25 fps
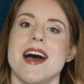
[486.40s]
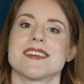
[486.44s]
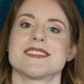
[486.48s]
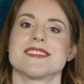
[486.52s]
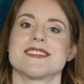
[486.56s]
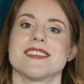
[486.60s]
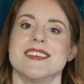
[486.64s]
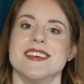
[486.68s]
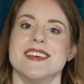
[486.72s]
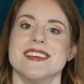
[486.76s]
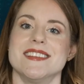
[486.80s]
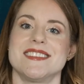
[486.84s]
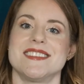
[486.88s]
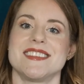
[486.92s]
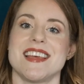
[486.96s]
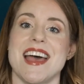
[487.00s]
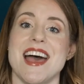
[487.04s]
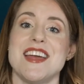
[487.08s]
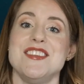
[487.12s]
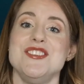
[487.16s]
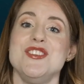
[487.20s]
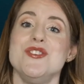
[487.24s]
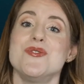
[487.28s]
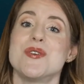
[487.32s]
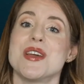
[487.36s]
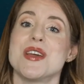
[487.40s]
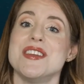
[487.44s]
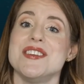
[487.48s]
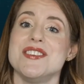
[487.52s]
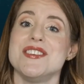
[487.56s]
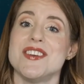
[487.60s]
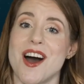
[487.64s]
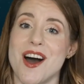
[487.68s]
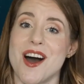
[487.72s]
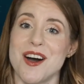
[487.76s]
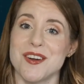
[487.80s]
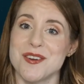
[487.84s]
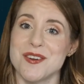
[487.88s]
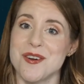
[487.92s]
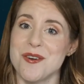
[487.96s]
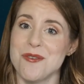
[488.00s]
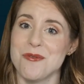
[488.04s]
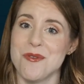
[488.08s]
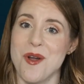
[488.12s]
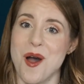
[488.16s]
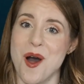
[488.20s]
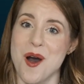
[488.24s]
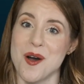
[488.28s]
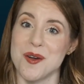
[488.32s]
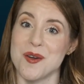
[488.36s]
excellent, and you cannot go
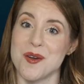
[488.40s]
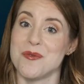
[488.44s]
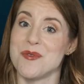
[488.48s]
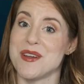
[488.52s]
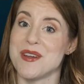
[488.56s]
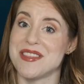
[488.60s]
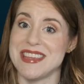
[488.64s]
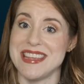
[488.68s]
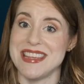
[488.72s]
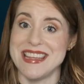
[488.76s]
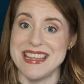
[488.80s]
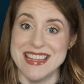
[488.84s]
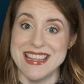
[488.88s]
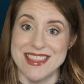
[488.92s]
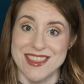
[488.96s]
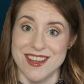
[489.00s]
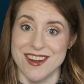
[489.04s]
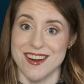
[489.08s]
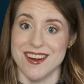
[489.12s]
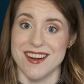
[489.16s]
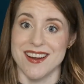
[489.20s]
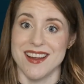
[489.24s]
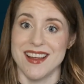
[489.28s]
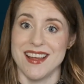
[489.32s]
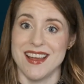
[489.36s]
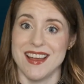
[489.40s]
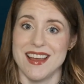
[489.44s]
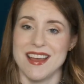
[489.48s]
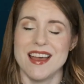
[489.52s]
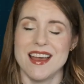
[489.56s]
wrong with either.